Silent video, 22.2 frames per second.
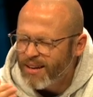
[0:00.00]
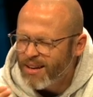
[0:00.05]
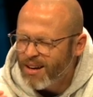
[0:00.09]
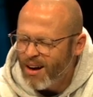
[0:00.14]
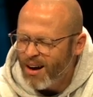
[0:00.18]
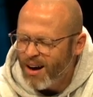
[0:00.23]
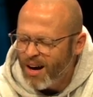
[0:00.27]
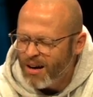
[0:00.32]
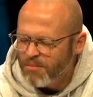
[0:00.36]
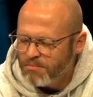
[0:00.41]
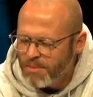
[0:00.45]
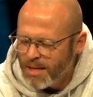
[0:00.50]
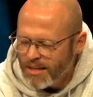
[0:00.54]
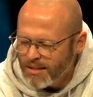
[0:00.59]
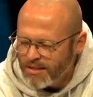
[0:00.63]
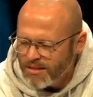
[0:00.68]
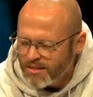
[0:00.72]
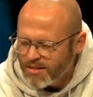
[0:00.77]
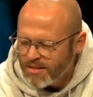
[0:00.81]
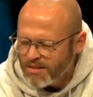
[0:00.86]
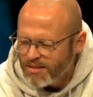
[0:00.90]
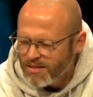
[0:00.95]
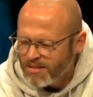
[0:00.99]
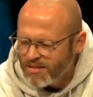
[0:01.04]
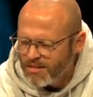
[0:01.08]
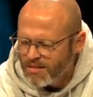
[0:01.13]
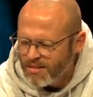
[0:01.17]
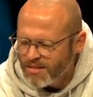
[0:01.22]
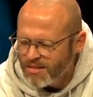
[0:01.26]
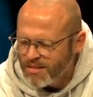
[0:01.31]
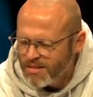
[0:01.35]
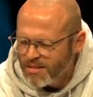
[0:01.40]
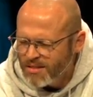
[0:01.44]
that comment,
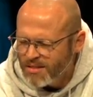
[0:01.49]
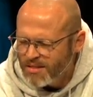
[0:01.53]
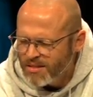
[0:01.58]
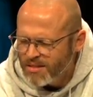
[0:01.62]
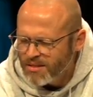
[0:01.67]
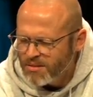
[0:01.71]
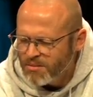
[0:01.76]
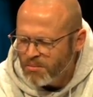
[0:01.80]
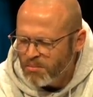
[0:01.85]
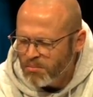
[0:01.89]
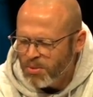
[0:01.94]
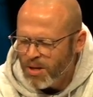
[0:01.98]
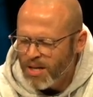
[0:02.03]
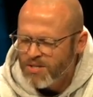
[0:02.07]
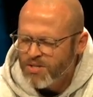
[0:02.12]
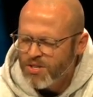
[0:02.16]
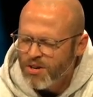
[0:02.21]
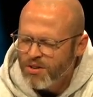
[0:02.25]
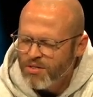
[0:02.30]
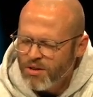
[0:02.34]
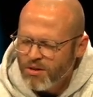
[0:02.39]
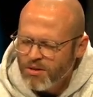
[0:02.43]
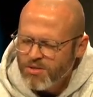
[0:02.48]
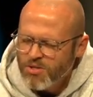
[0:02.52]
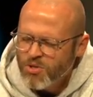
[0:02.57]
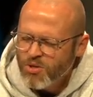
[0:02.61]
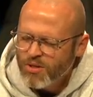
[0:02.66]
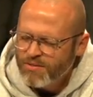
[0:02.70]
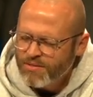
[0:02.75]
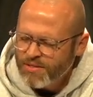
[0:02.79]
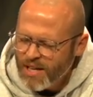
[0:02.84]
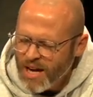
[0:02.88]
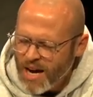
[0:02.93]
blessed are
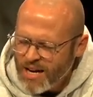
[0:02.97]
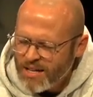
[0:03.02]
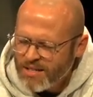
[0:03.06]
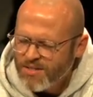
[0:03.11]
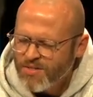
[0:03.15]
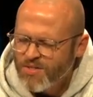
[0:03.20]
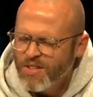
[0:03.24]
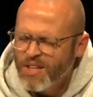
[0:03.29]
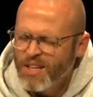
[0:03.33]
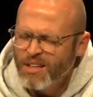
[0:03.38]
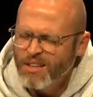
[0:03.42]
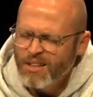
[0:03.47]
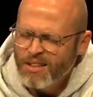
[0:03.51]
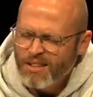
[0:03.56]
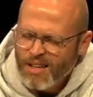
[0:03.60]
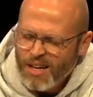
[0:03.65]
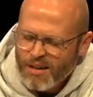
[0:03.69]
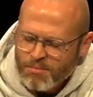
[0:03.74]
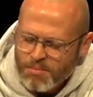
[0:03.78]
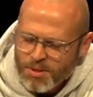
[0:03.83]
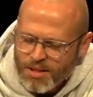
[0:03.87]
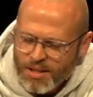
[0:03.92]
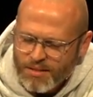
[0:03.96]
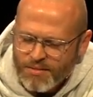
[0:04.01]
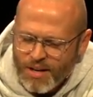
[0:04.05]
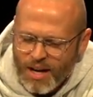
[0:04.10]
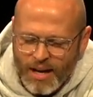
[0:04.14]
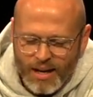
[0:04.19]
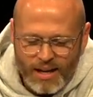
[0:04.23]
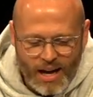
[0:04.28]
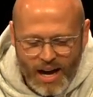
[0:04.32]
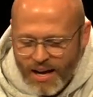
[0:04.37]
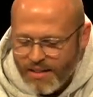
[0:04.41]
those who have not seen and yet believe,
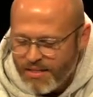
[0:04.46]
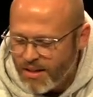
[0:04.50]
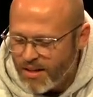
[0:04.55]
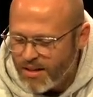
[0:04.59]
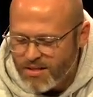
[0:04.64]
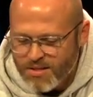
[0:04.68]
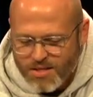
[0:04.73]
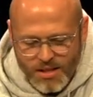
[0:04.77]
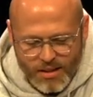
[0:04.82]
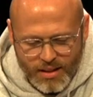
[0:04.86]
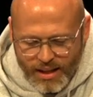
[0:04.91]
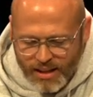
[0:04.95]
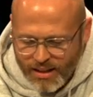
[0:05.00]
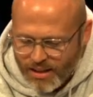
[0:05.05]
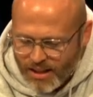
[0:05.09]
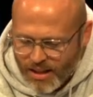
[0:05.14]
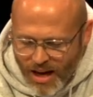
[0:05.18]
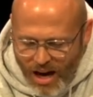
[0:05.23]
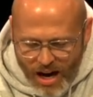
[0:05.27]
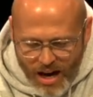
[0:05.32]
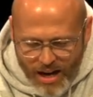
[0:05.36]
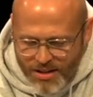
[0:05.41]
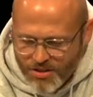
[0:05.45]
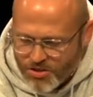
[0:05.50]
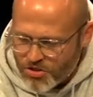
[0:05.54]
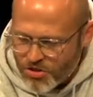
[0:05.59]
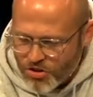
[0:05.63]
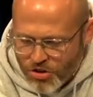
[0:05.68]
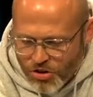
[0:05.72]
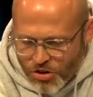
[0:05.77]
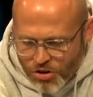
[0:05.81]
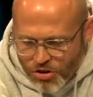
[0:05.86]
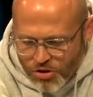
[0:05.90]
I think on, like,
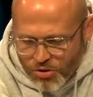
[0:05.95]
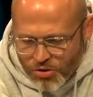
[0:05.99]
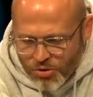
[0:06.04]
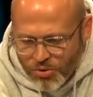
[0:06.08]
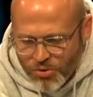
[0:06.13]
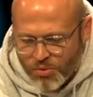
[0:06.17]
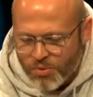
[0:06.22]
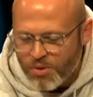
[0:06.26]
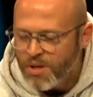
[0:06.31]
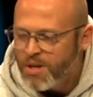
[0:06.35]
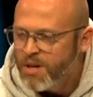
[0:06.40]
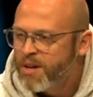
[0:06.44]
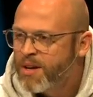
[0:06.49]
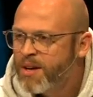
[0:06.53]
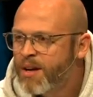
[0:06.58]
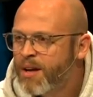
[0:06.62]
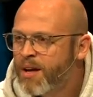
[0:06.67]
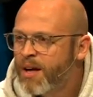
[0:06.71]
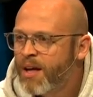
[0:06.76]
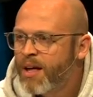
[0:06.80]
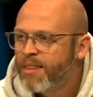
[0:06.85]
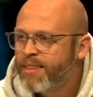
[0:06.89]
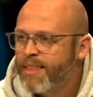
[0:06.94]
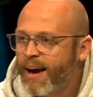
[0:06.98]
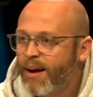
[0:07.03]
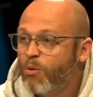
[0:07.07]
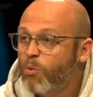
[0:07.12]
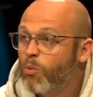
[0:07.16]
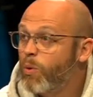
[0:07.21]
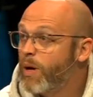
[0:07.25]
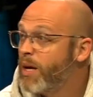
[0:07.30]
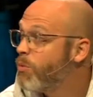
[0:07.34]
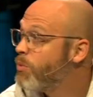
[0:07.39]
God knew
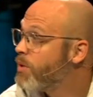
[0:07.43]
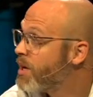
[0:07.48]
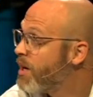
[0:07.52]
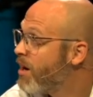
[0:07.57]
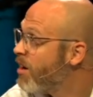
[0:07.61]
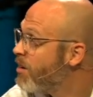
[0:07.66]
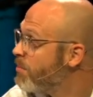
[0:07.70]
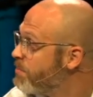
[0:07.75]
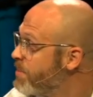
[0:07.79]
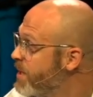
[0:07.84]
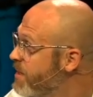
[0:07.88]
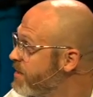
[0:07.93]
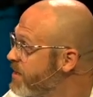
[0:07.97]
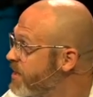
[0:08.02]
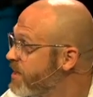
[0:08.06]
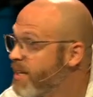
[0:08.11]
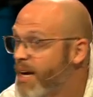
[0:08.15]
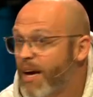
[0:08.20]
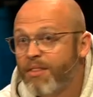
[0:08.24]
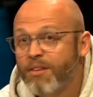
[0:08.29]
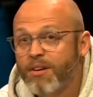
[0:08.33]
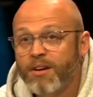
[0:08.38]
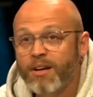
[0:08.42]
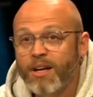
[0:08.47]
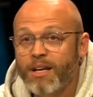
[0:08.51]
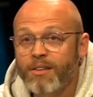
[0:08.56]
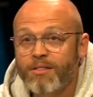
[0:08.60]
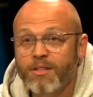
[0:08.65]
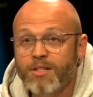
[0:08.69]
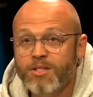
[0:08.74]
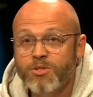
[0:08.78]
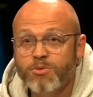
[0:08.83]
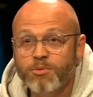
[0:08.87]
that we would all be together
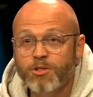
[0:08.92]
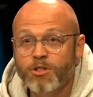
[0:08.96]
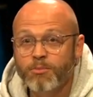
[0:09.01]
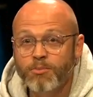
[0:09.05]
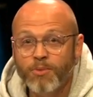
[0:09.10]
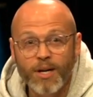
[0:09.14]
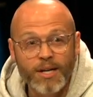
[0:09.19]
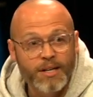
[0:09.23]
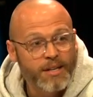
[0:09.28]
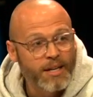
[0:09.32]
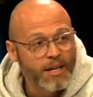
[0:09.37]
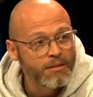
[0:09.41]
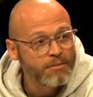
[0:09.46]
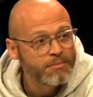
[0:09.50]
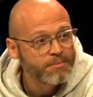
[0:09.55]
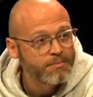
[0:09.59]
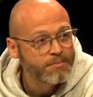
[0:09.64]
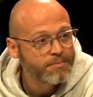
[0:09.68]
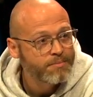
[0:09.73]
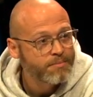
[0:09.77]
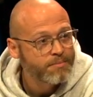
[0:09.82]
in this room right now.